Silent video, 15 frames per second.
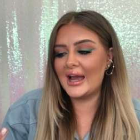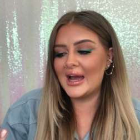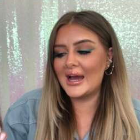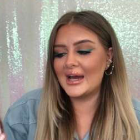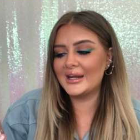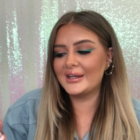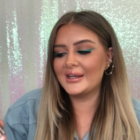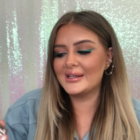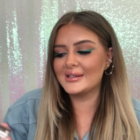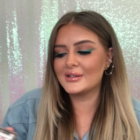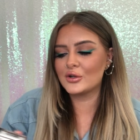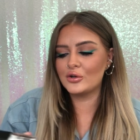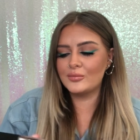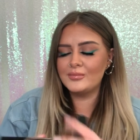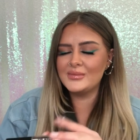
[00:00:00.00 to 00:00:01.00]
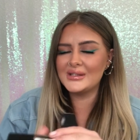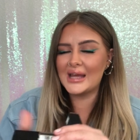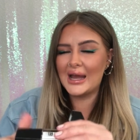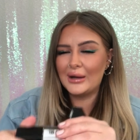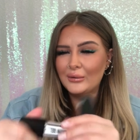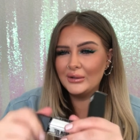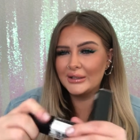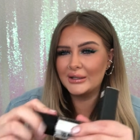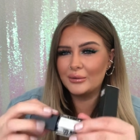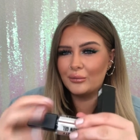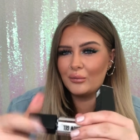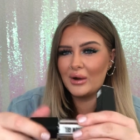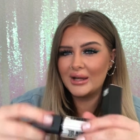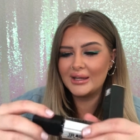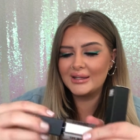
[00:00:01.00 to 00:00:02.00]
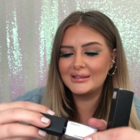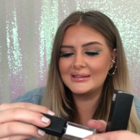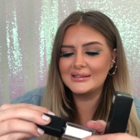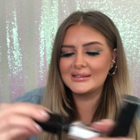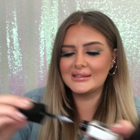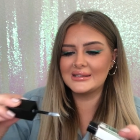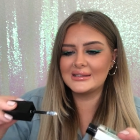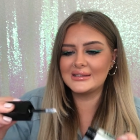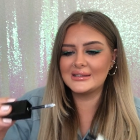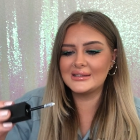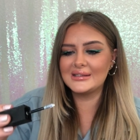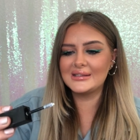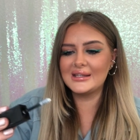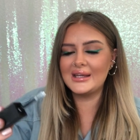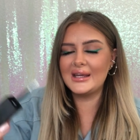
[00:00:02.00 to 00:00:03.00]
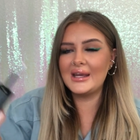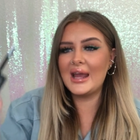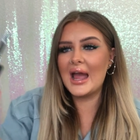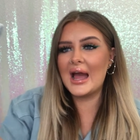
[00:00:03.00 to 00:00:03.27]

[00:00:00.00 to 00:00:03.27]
and it comes out like a white consistency